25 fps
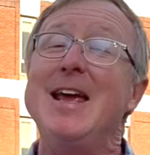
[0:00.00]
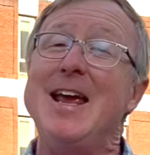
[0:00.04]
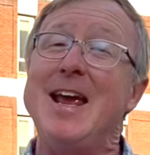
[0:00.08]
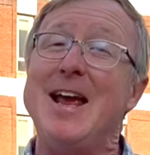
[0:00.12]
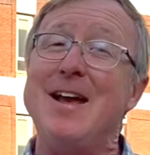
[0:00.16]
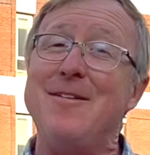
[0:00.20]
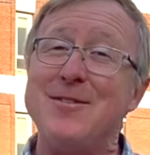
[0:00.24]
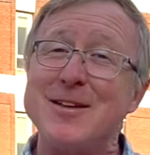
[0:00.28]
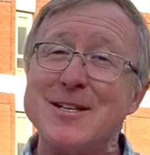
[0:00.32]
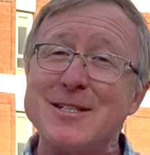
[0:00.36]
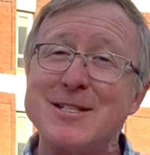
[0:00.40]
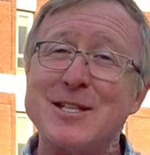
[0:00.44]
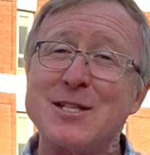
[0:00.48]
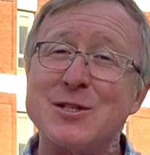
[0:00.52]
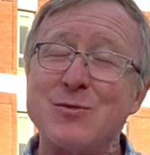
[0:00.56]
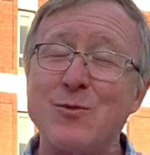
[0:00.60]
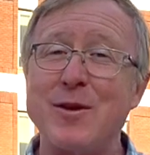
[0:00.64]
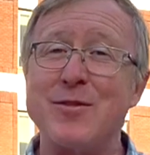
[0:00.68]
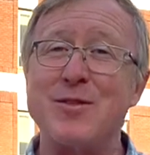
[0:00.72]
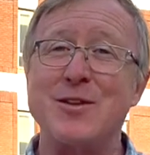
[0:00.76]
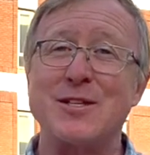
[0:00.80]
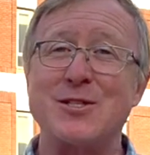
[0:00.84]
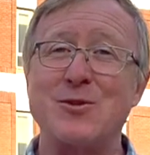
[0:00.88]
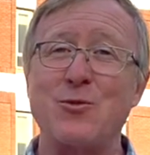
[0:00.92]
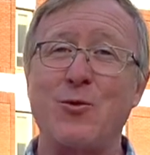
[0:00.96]
and this is
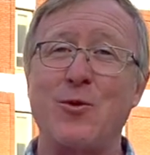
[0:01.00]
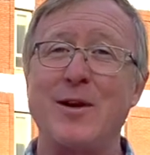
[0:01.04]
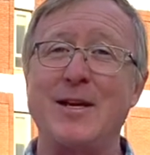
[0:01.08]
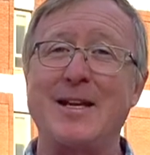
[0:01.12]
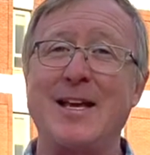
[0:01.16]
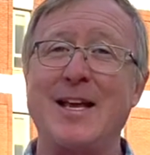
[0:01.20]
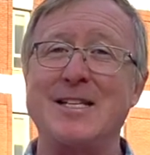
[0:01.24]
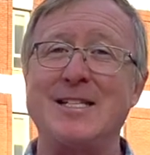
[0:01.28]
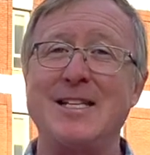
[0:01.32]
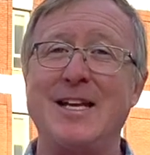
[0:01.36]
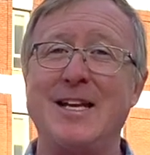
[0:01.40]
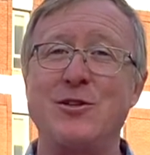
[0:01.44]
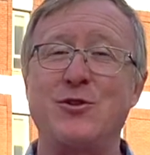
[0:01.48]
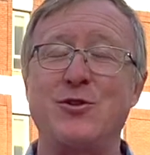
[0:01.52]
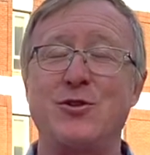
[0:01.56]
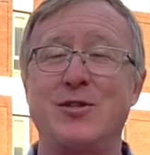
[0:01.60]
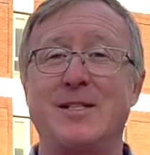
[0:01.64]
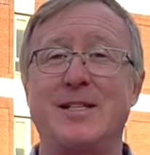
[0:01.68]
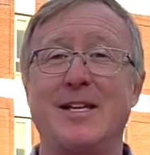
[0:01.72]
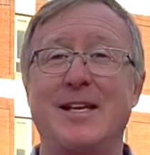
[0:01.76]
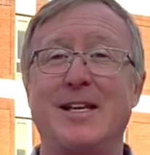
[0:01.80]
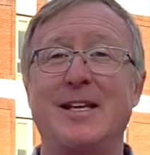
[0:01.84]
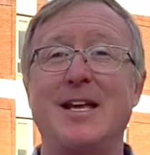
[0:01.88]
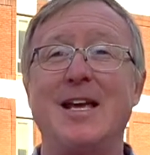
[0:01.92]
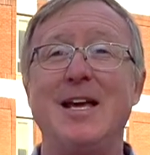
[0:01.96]
when the story gets
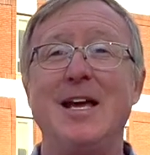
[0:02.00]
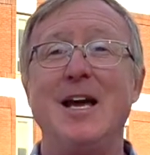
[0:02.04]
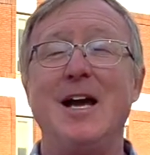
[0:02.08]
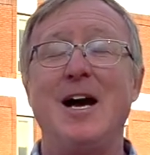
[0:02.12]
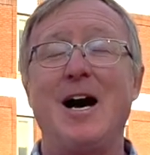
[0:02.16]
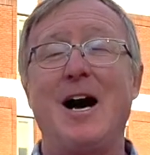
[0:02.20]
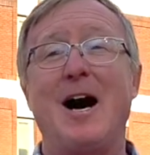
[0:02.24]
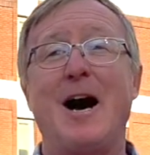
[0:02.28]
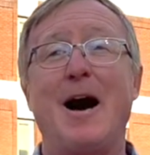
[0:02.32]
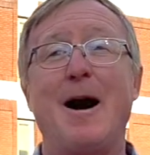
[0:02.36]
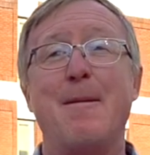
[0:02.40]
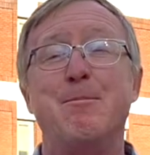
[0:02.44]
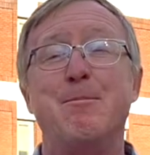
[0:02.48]
interesting. Uh,